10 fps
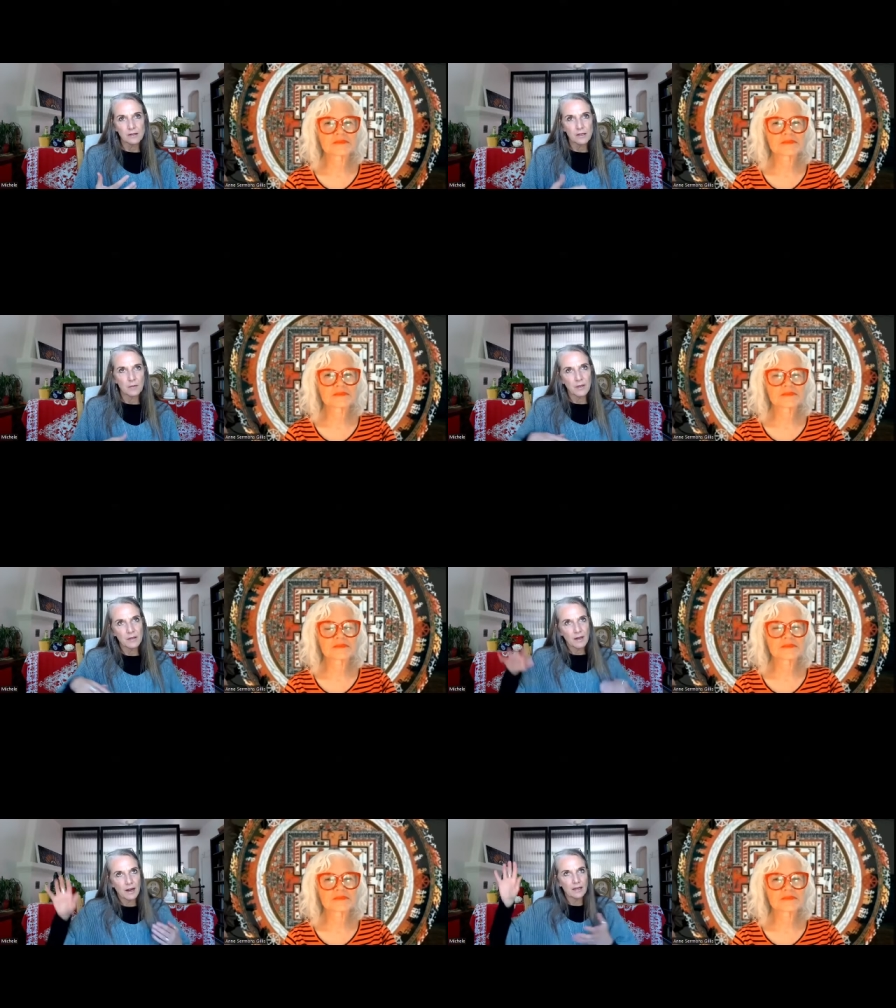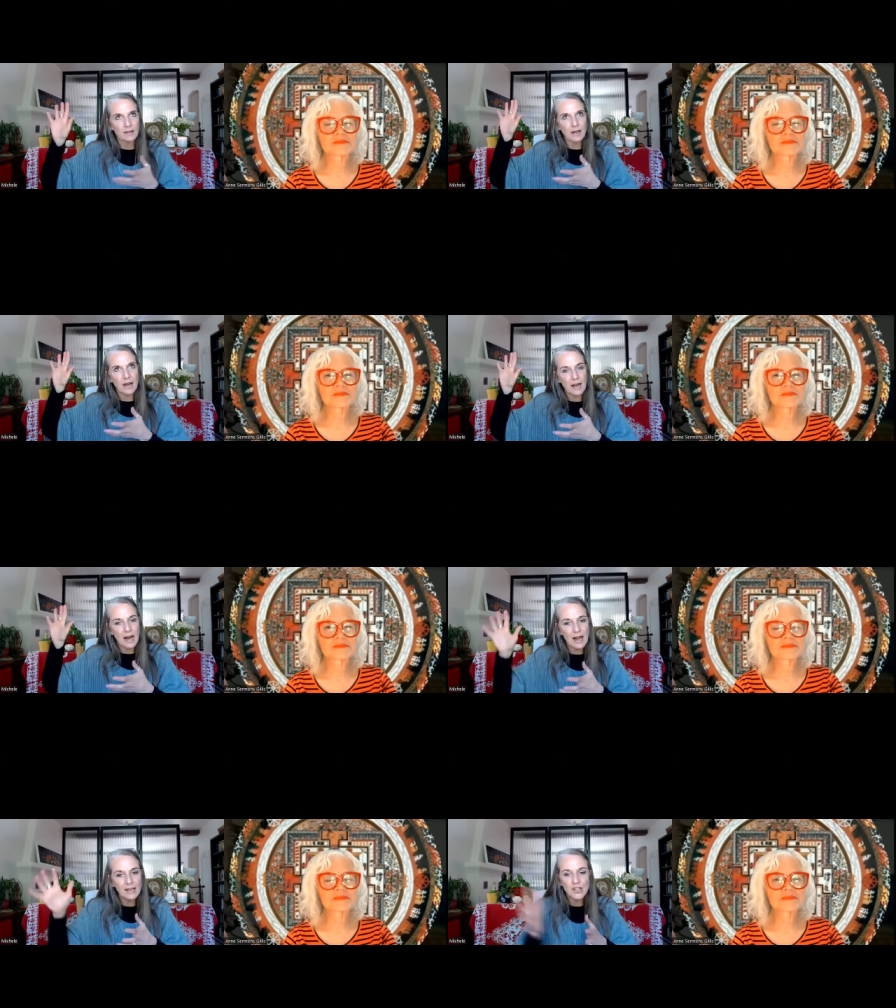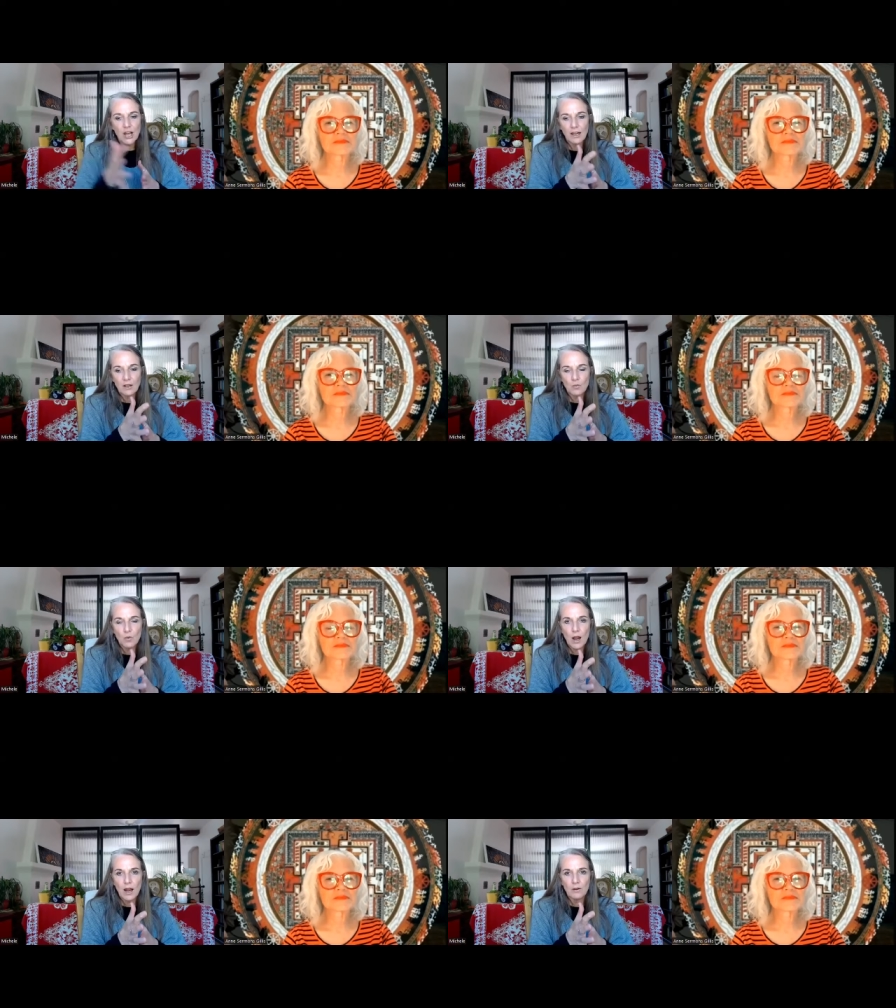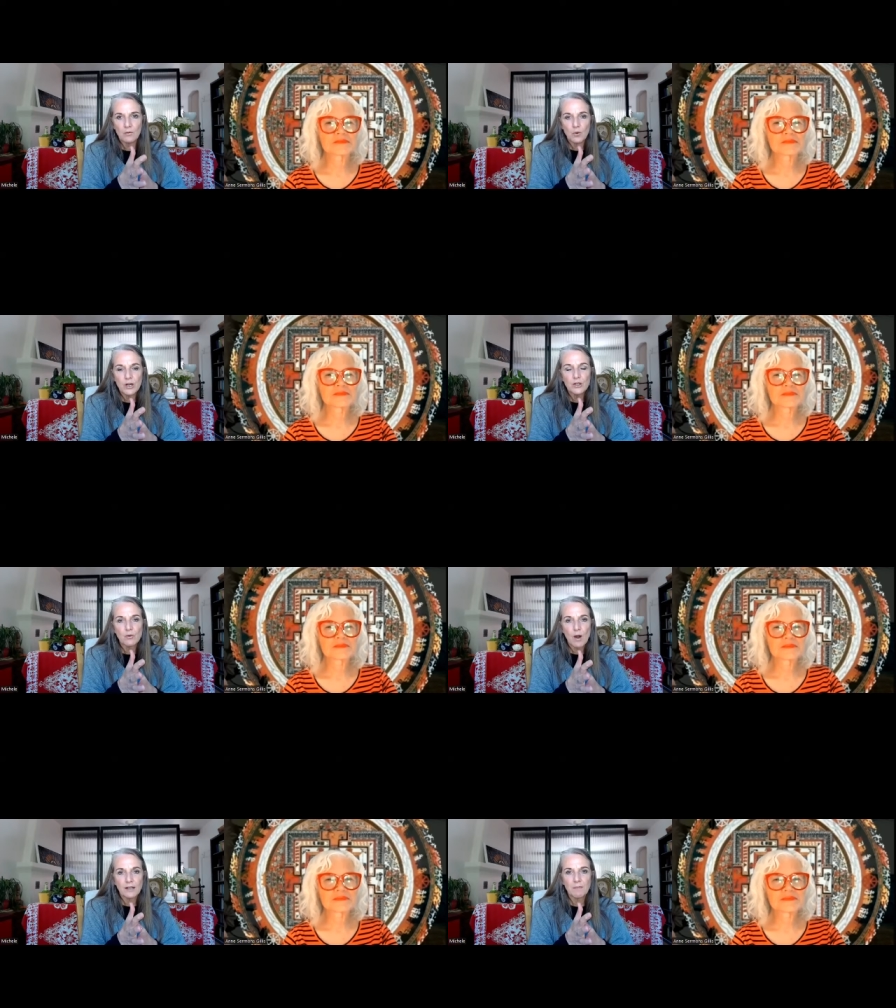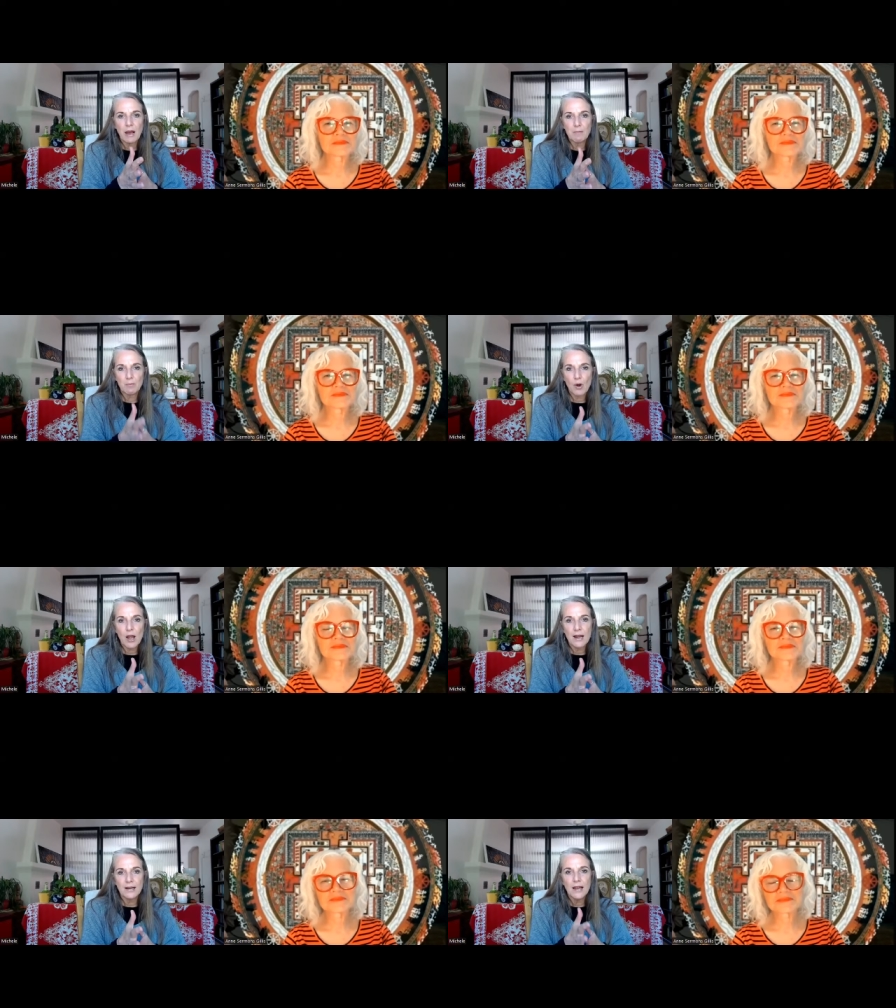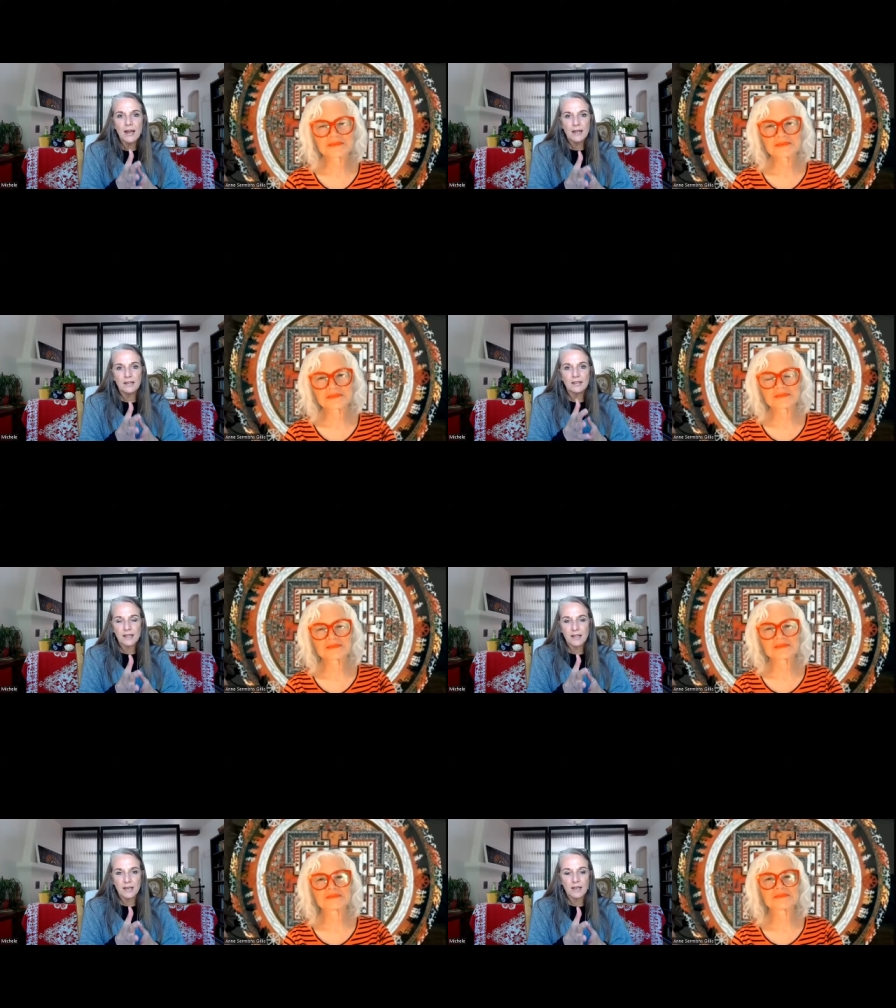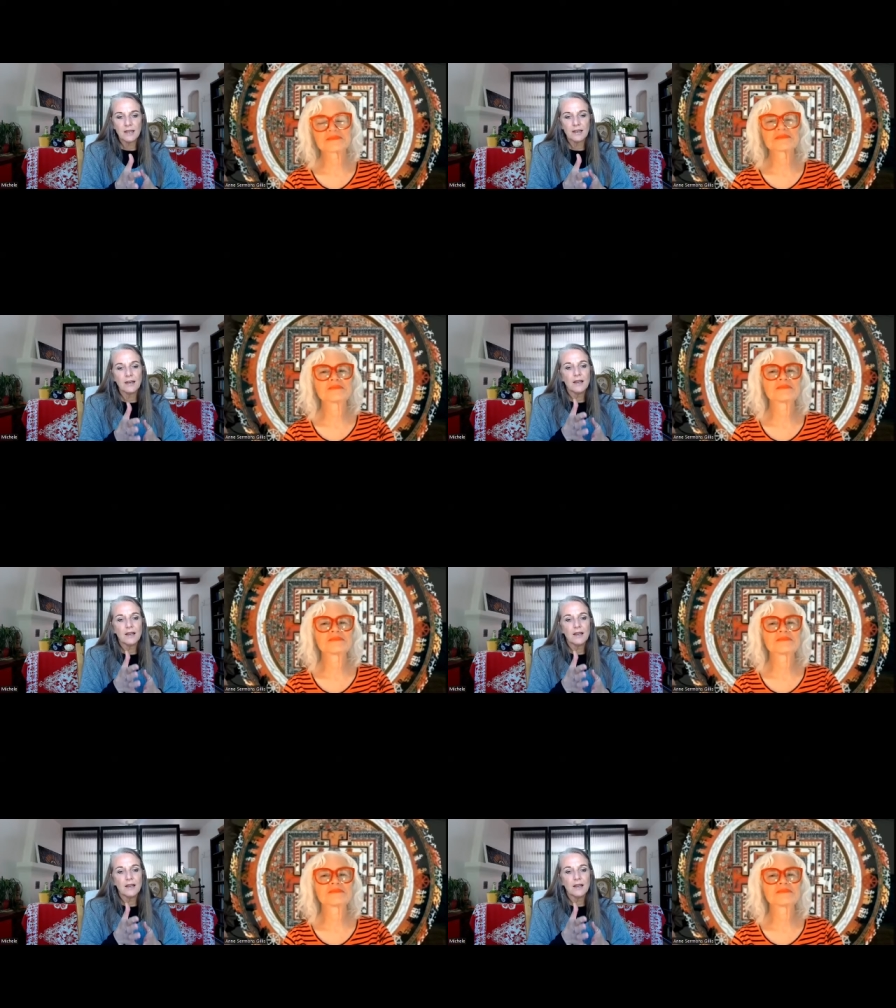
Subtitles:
something that I can kind of hijack and redirect my brain into thinking